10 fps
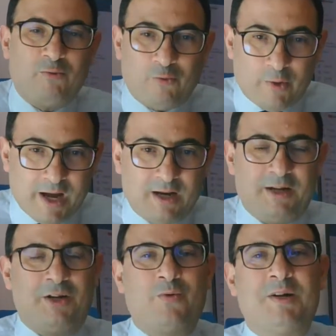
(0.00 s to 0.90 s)
Well,
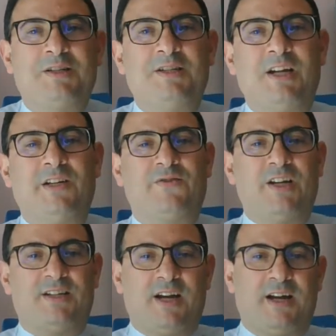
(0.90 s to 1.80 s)
in quantitative
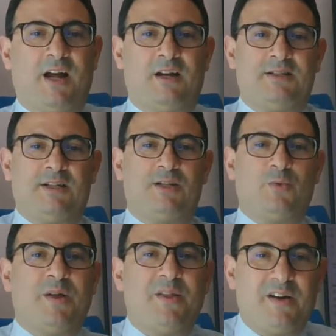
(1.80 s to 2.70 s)
data analysis,
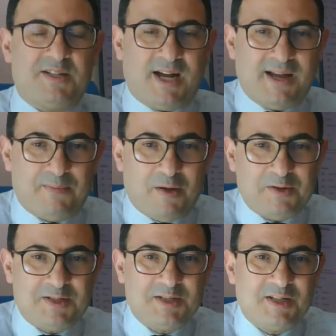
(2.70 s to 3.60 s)
when there is a
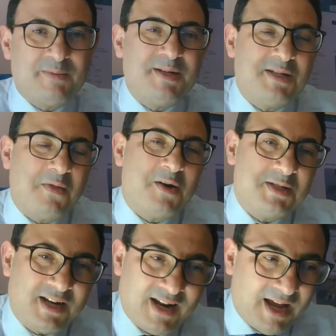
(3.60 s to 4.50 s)
hypothesis, it means that there is
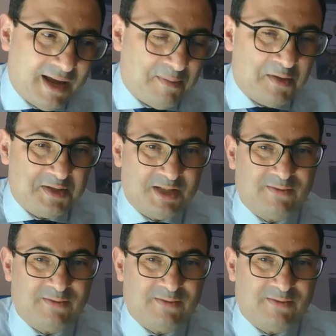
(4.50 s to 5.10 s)
a null hypothesis.